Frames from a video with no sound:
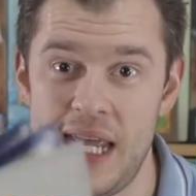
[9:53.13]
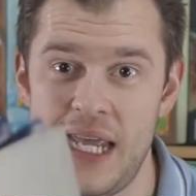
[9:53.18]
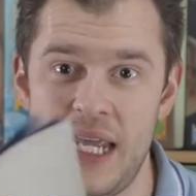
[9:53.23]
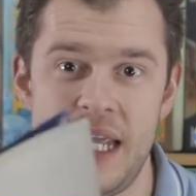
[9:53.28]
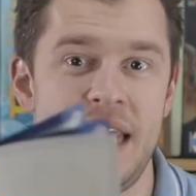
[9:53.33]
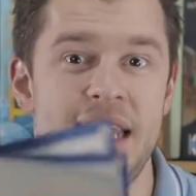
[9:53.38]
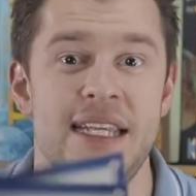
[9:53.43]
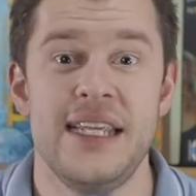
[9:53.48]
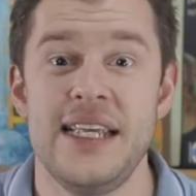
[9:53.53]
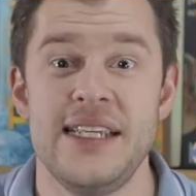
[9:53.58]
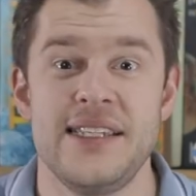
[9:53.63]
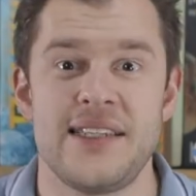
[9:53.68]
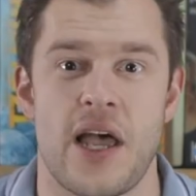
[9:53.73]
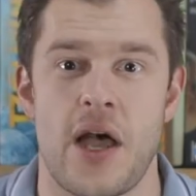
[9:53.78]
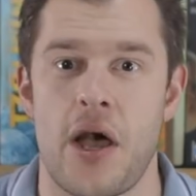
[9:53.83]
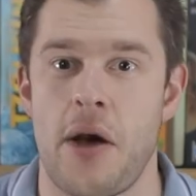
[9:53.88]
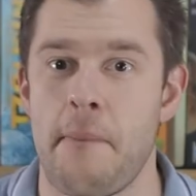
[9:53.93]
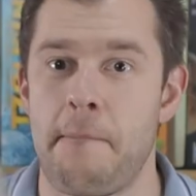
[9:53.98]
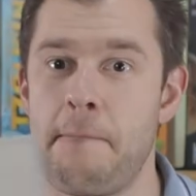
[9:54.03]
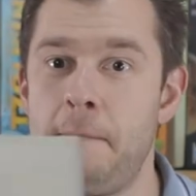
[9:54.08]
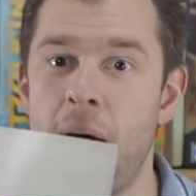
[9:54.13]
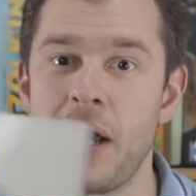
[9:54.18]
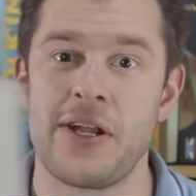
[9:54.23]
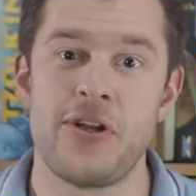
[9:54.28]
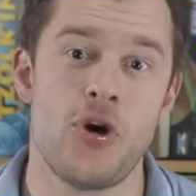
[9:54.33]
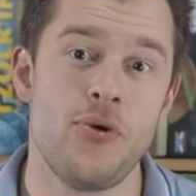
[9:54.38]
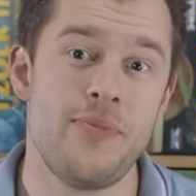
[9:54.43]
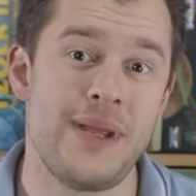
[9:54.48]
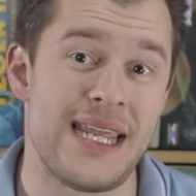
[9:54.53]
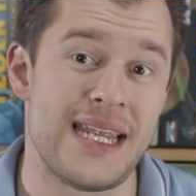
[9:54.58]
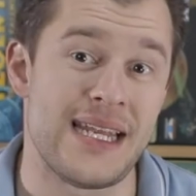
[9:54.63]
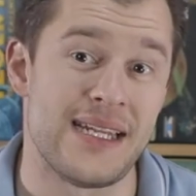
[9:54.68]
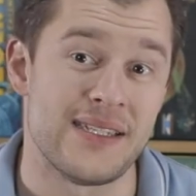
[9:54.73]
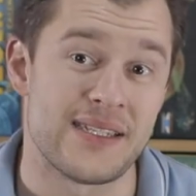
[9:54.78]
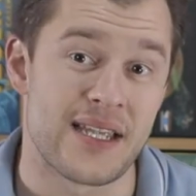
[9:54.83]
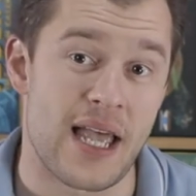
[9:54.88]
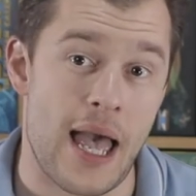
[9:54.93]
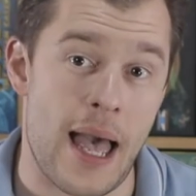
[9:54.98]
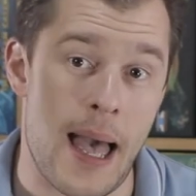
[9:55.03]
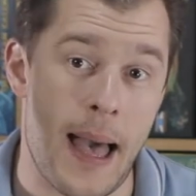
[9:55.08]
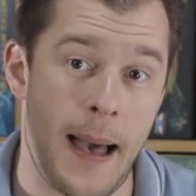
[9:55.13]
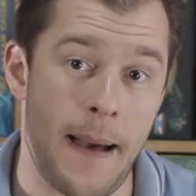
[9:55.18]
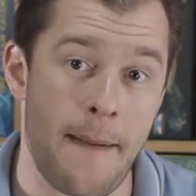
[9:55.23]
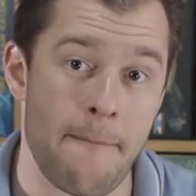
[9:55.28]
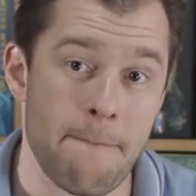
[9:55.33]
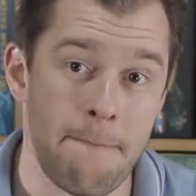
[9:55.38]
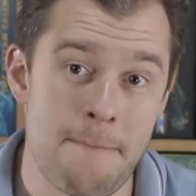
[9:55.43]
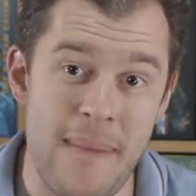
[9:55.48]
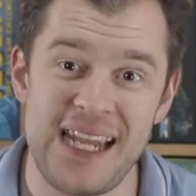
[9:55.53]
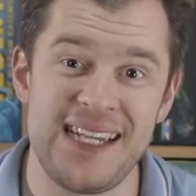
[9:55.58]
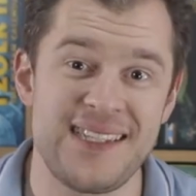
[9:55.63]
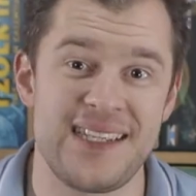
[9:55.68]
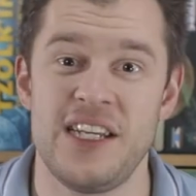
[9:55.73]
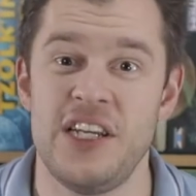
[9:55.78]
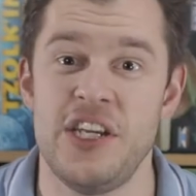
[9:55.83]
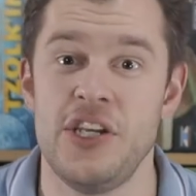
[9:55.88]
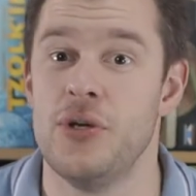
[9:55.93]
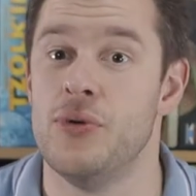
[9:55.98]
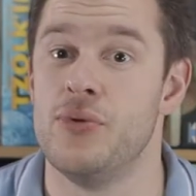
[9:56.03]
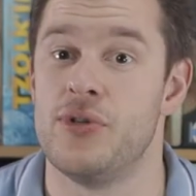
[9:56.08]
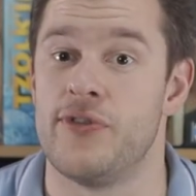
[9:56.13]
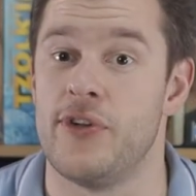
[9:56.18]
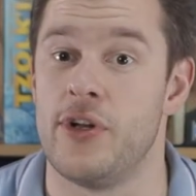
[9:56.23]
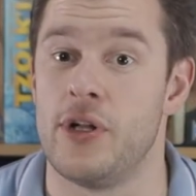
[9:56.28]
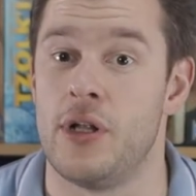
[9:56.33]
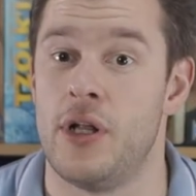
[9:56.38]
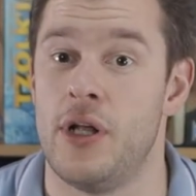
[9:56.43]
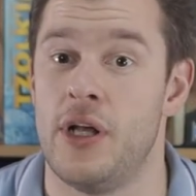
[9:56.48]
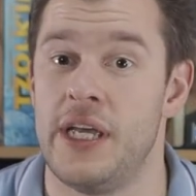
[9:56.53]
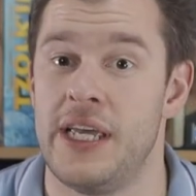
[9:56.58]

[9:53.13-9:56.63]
It is by no means amazingly useful.